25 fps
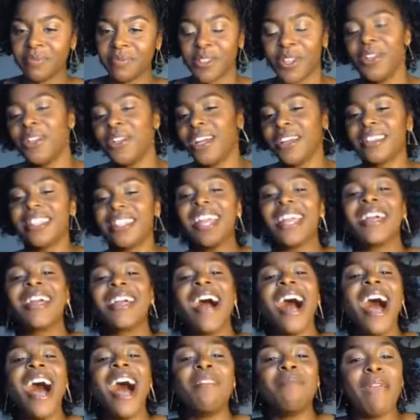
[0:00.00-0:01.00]
You don't think
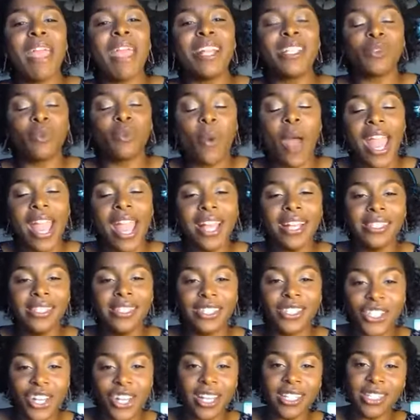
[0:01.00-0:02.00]
God makes ways
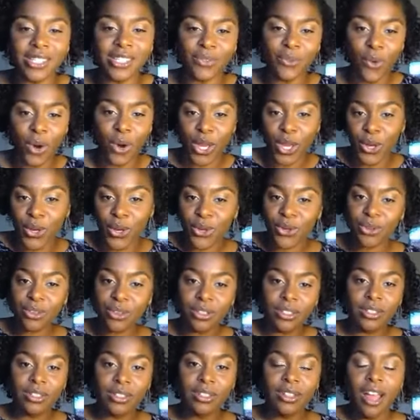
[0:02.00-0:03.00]
just for you,
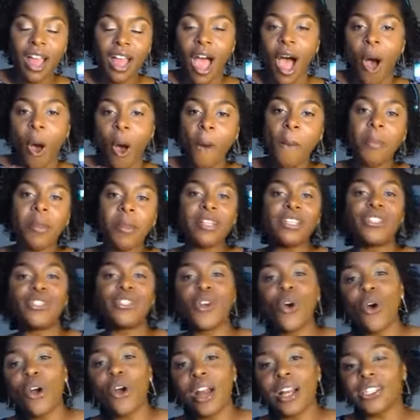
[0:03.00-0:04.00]
opens
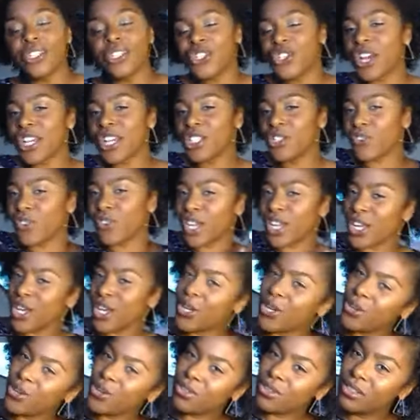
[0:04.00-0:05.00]
doors just for
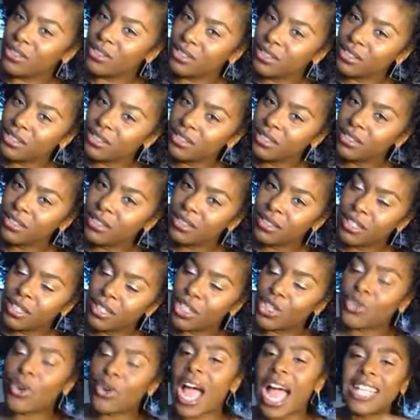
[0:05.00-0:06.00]
you,
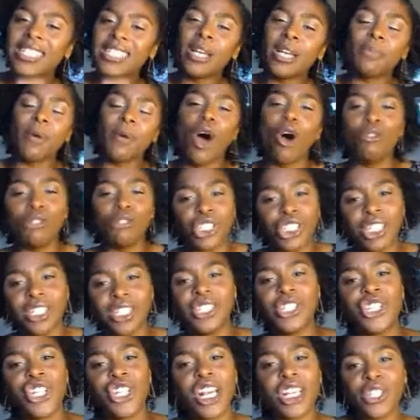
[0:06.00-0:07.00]
dries up
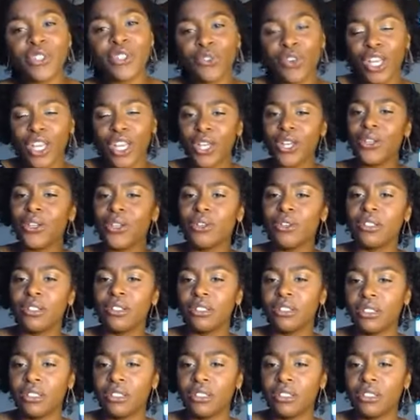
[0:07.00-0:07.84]
oceans just for you,